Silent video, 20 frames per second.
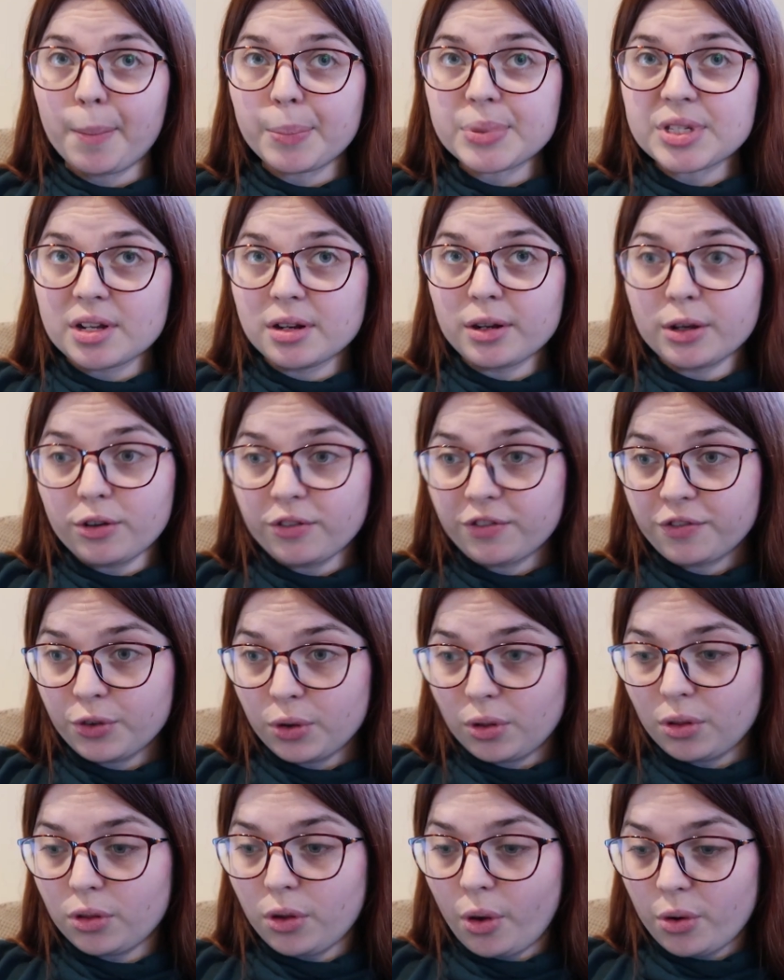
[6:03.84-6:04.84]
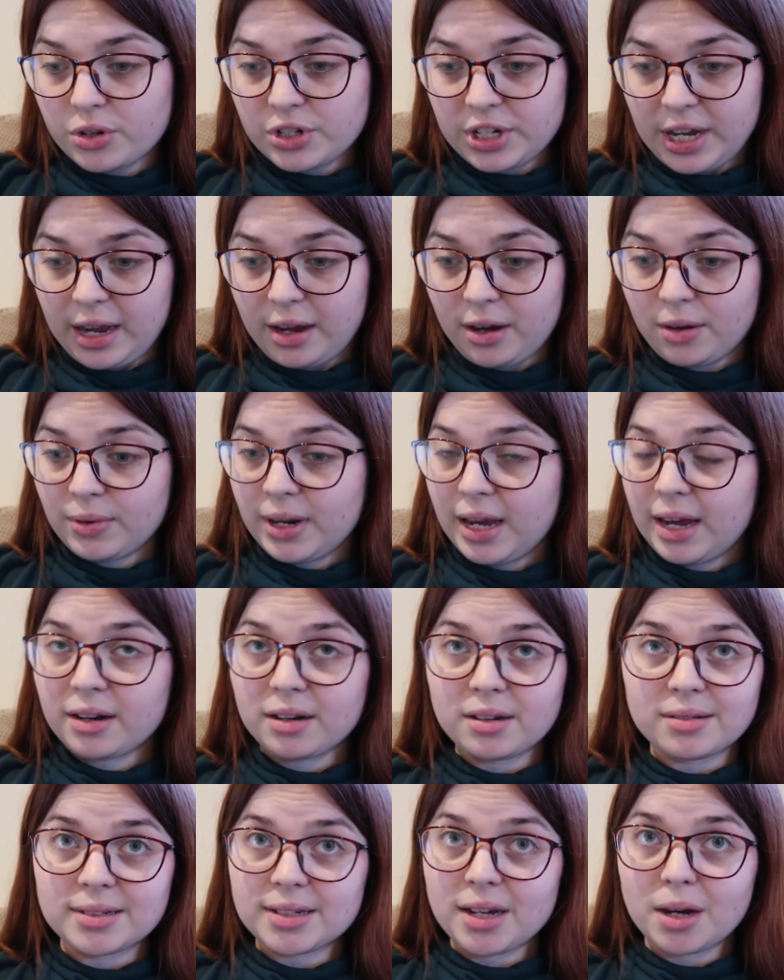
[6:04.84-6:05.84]
absolute full lockdown,
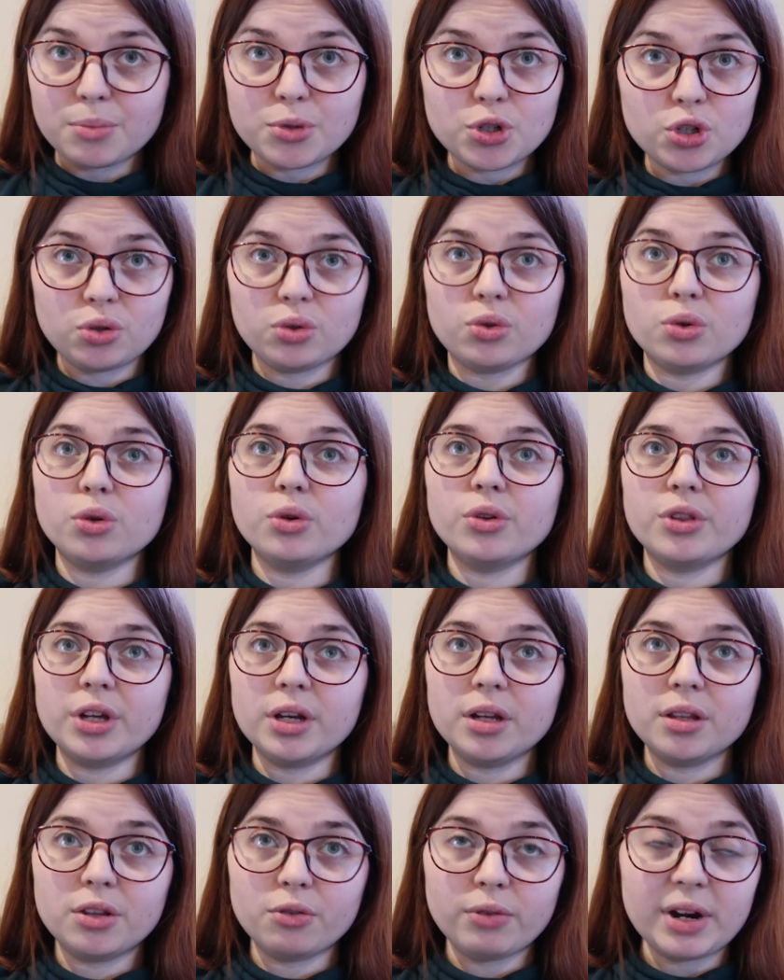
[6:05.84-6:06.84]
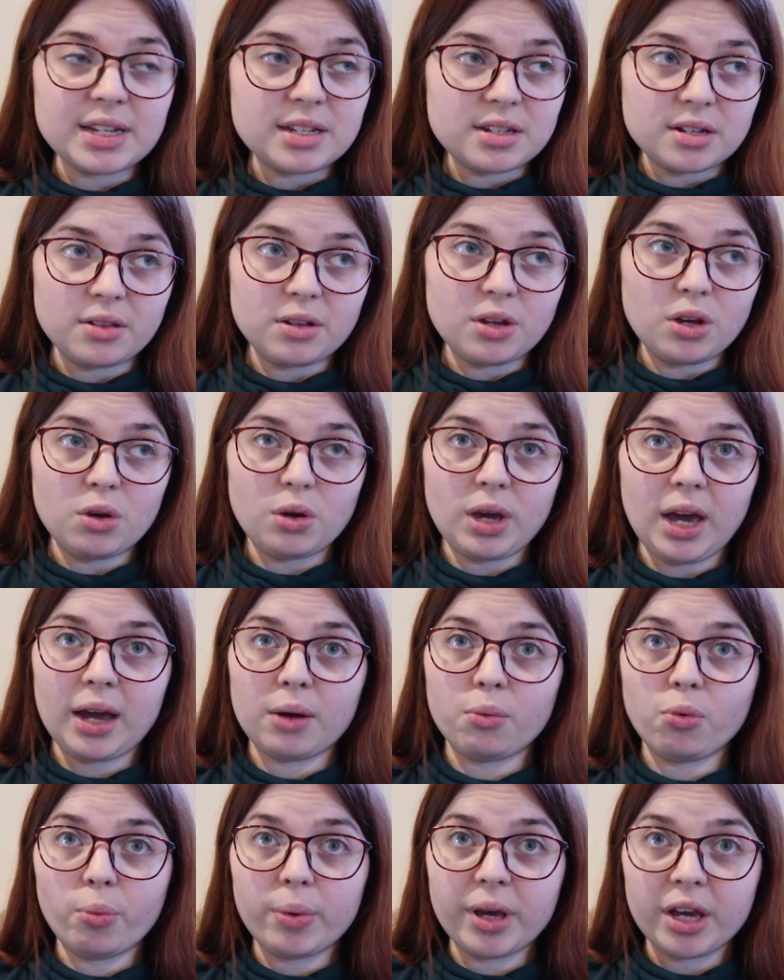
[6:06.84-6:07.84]
and I'm sure that the rest of the
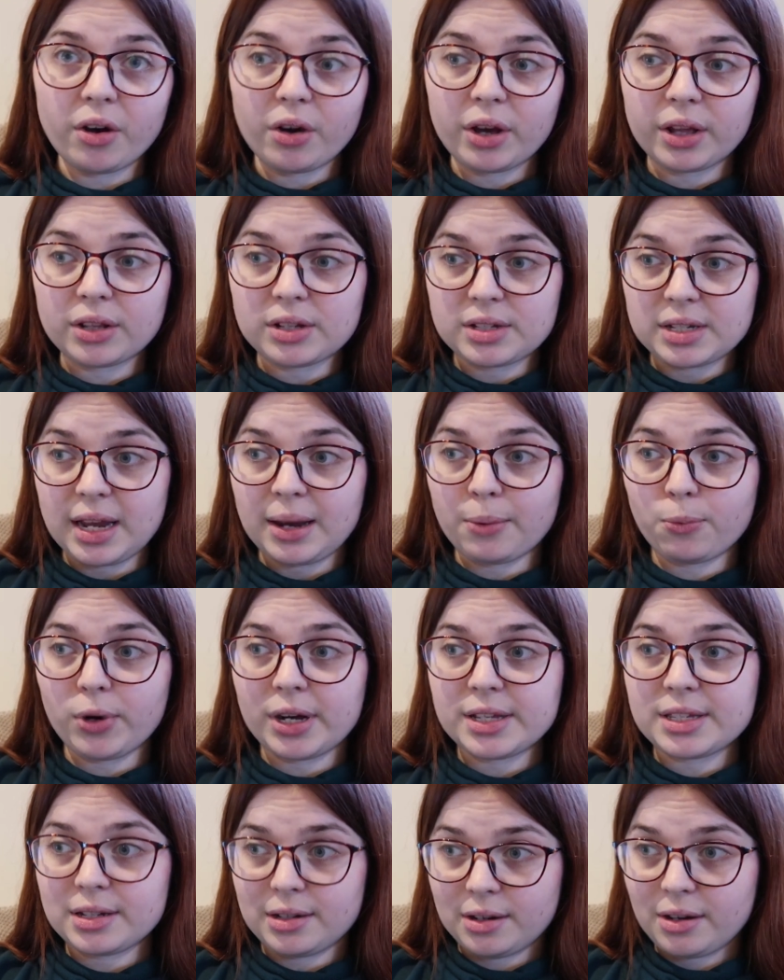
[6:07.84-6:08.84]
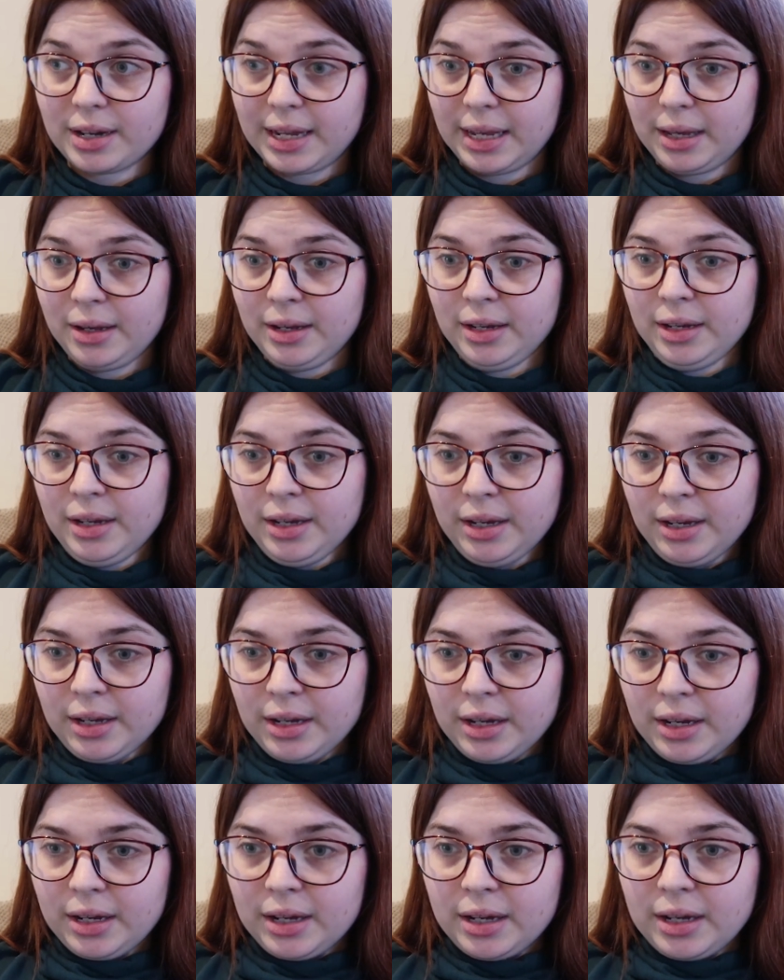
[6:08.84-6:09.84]
UK will be going the same way tonight.
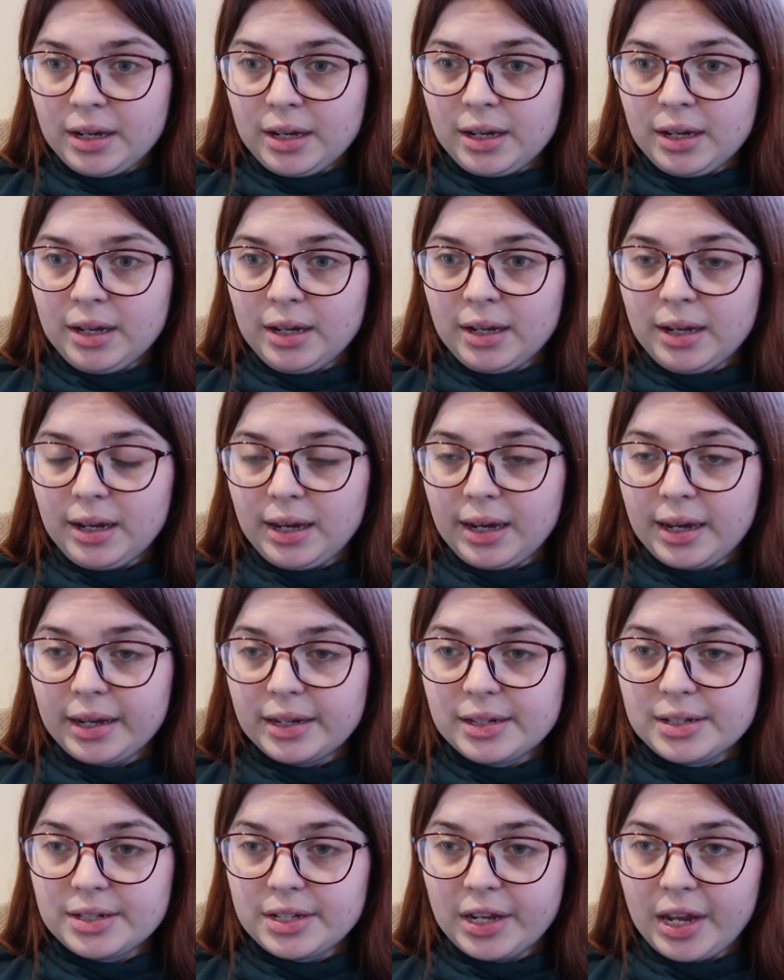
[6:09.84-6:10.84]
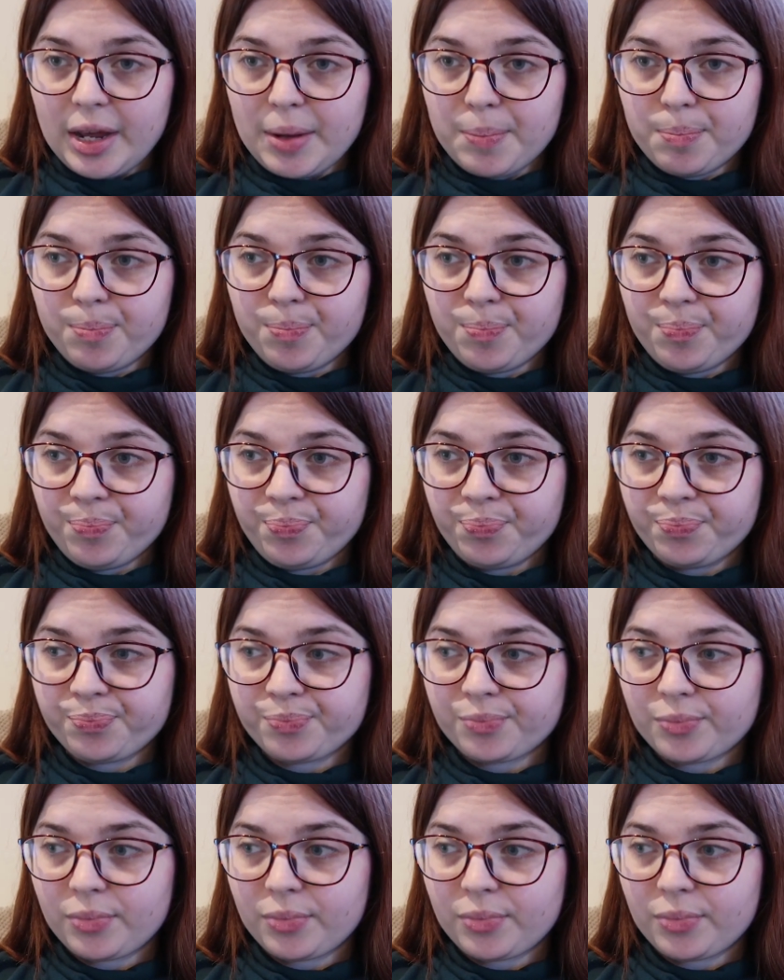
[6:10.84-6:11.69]
And